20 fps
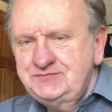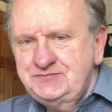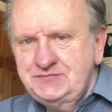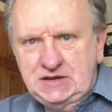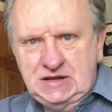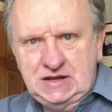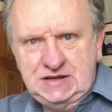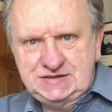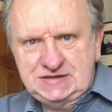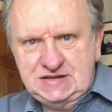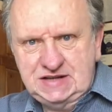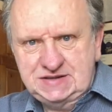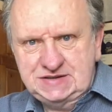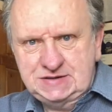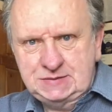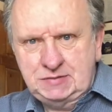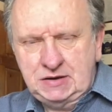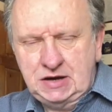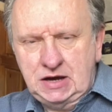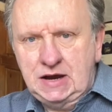Let's take this
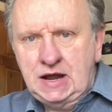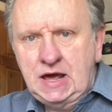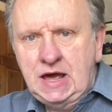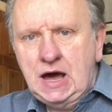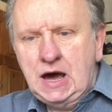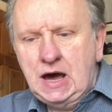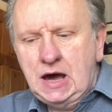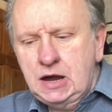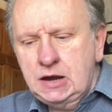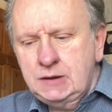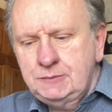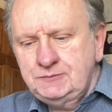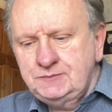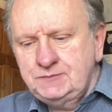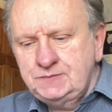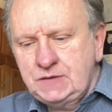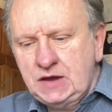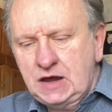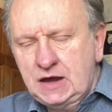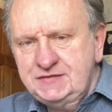apart.
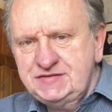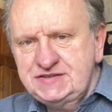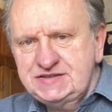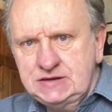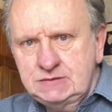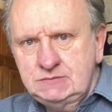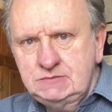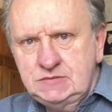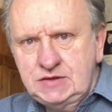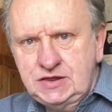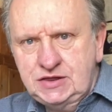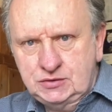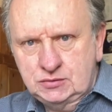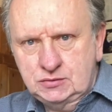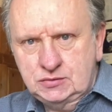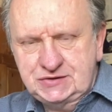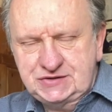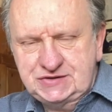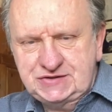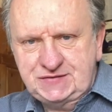I've some
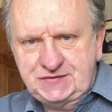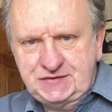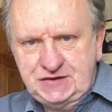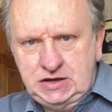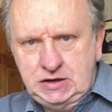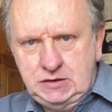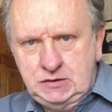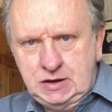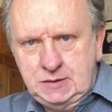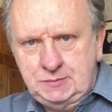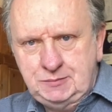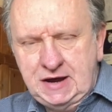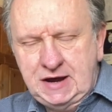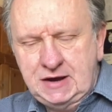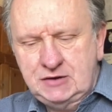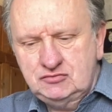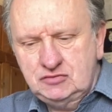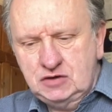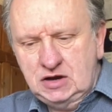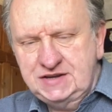thoughts for you
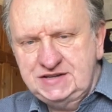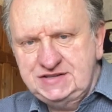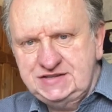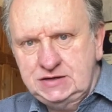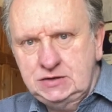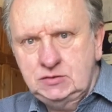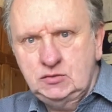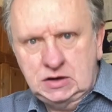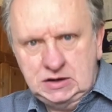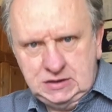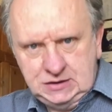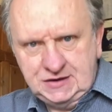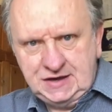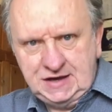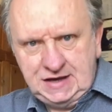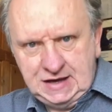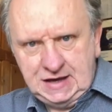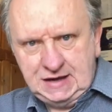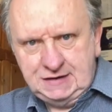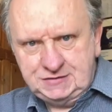about writing while
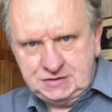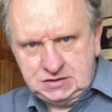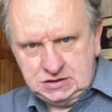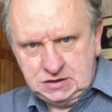looking after